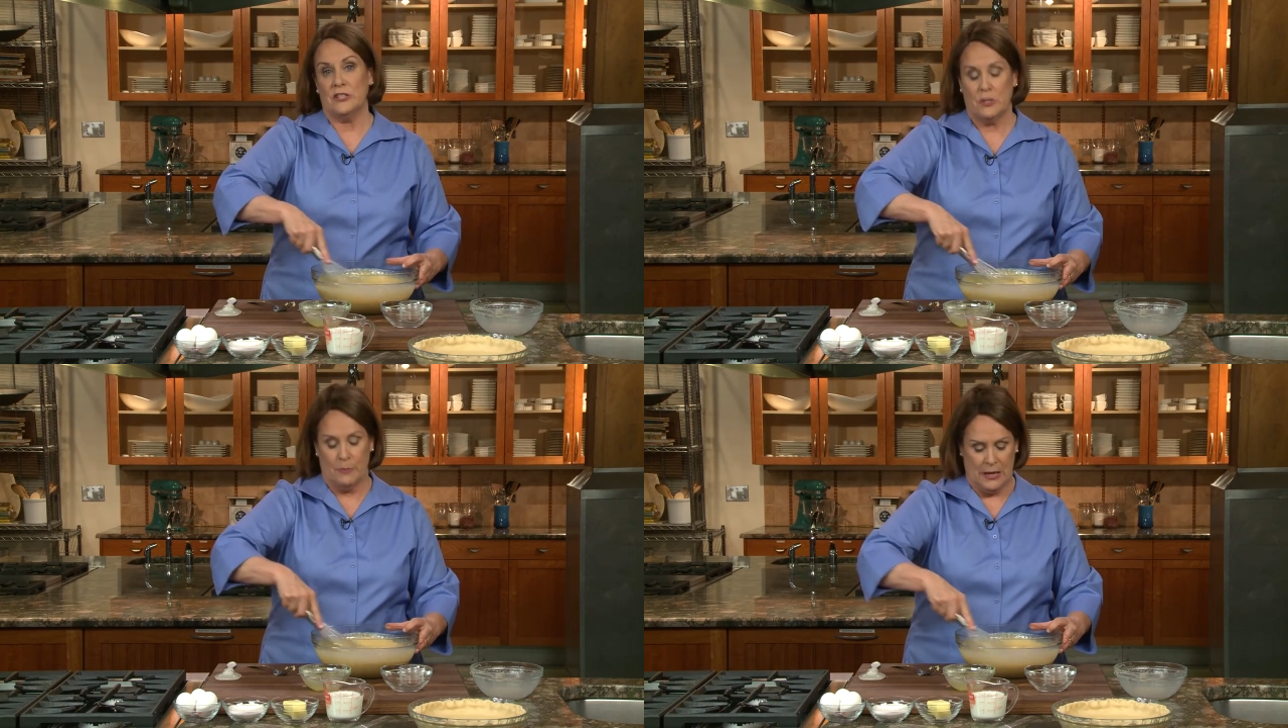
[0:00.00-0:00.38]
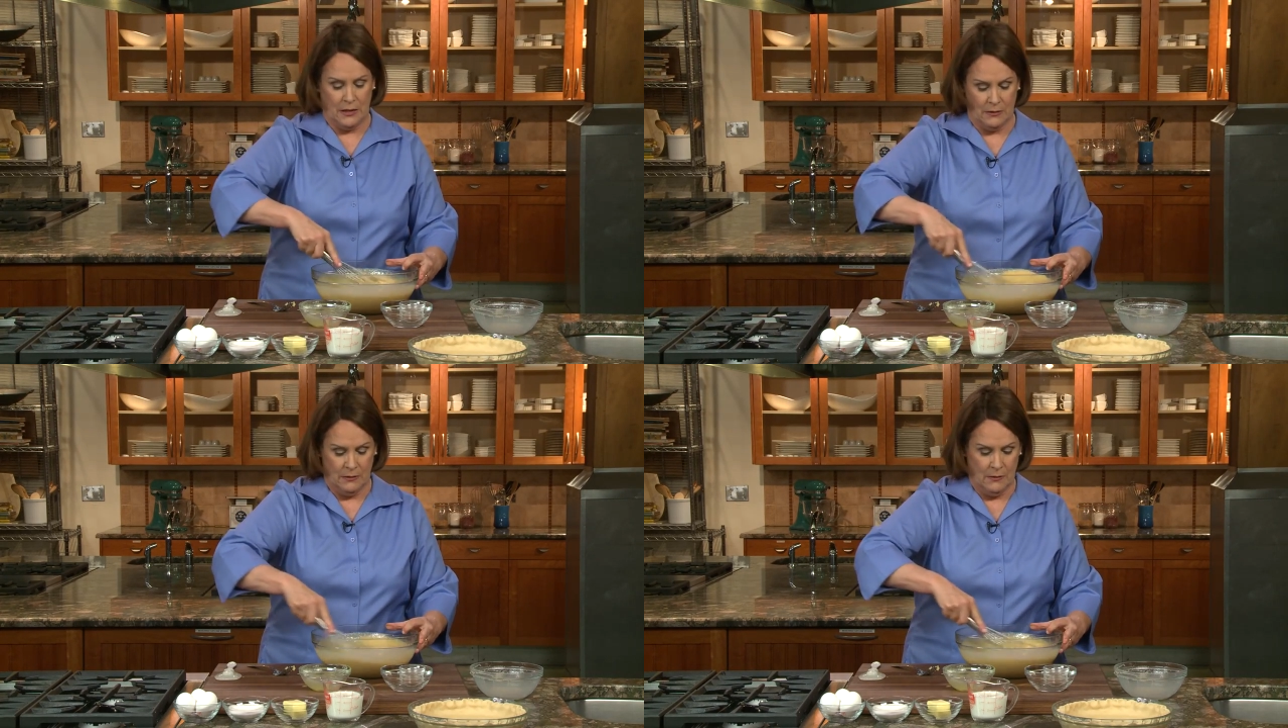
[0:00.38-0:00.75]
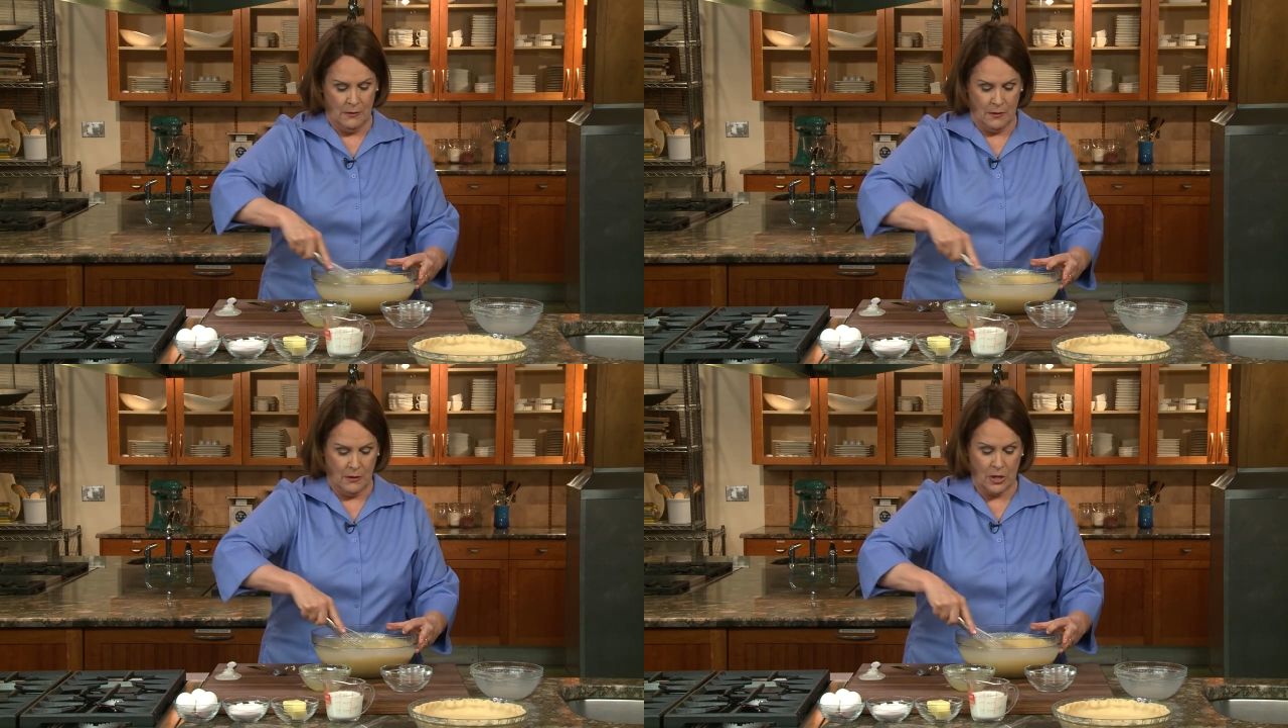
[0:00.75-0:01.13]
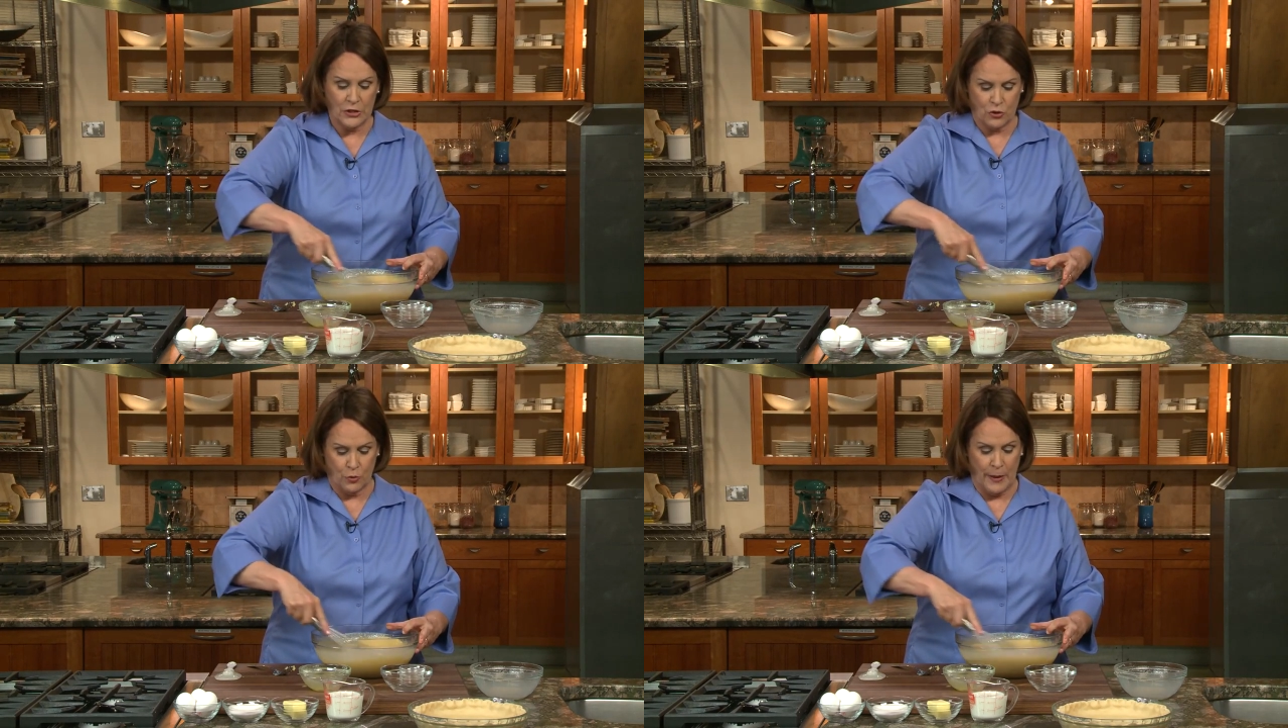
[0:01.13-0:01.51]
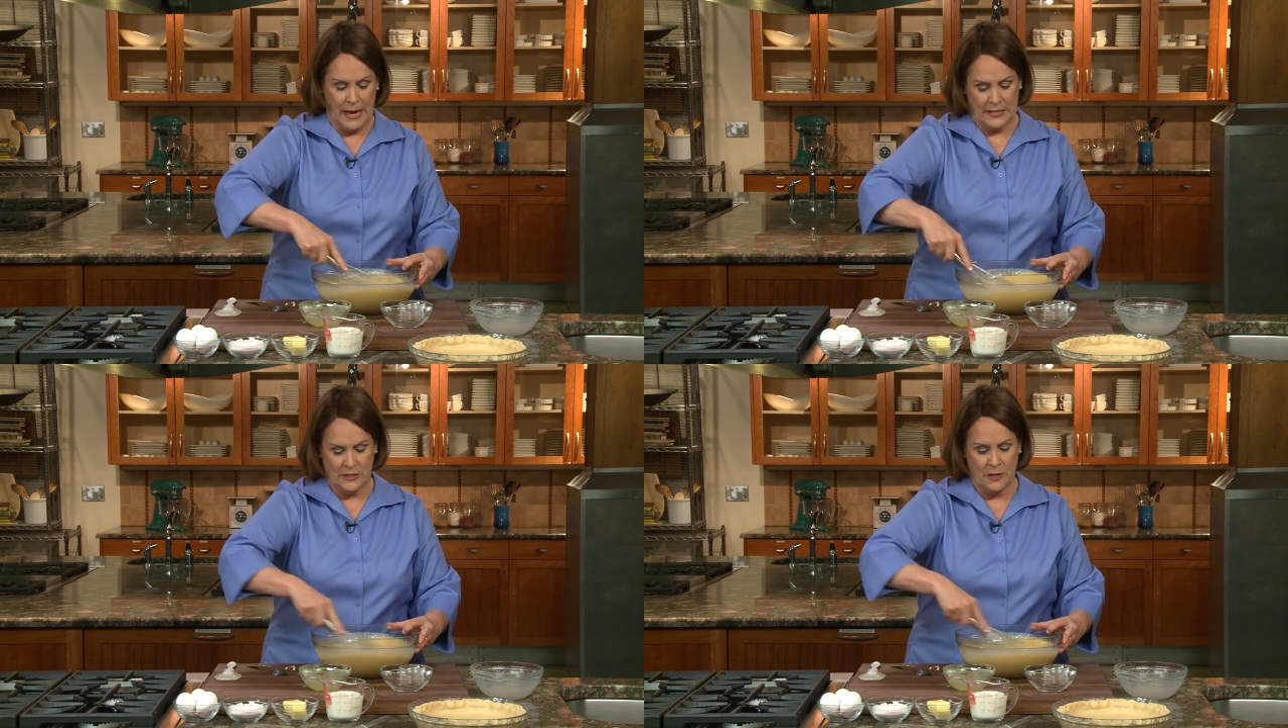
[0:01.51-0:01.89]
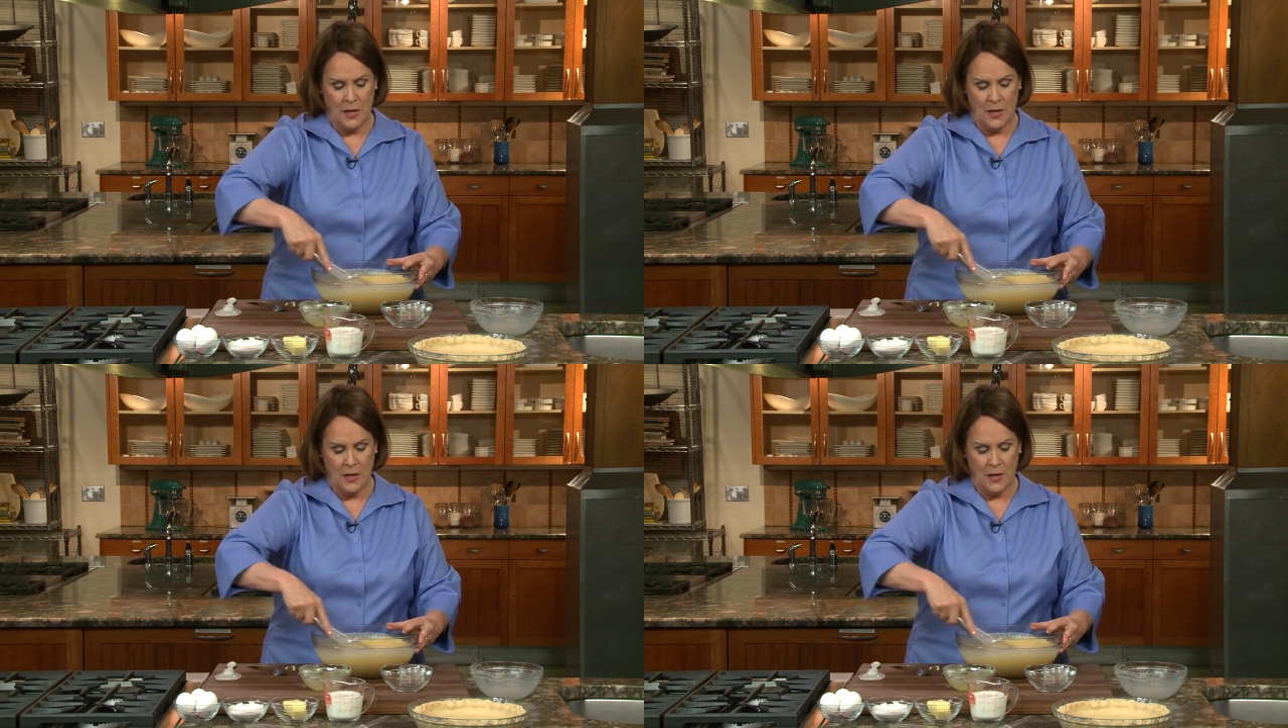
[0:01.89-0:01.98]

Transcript: to make custard pies.